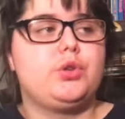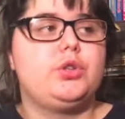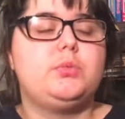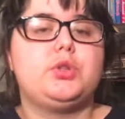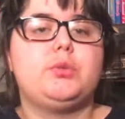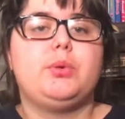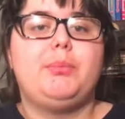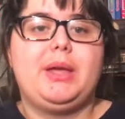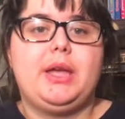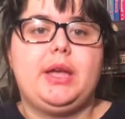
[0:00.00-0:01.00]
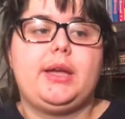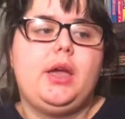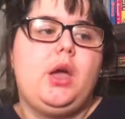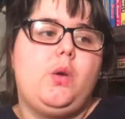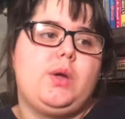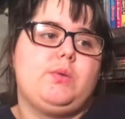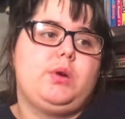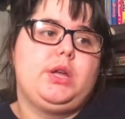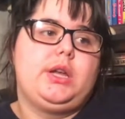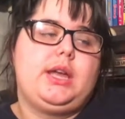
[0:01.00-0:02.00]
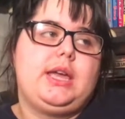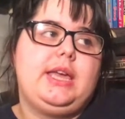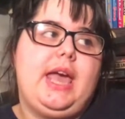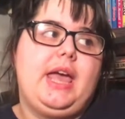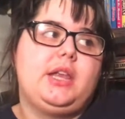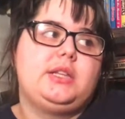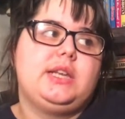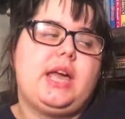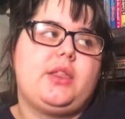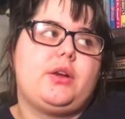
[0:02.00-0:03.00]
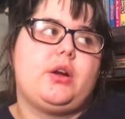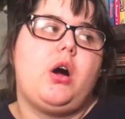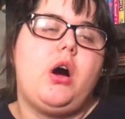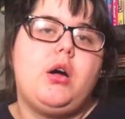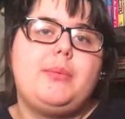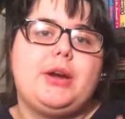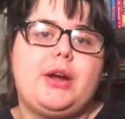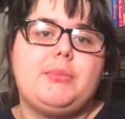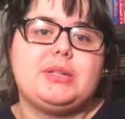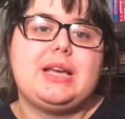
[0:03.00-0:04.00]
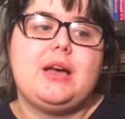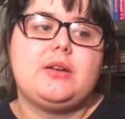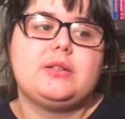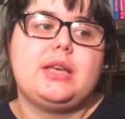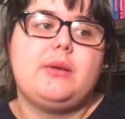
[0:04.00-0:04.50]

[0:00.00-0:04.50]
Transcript: were super, super big. We would get together all at my grandpa's house,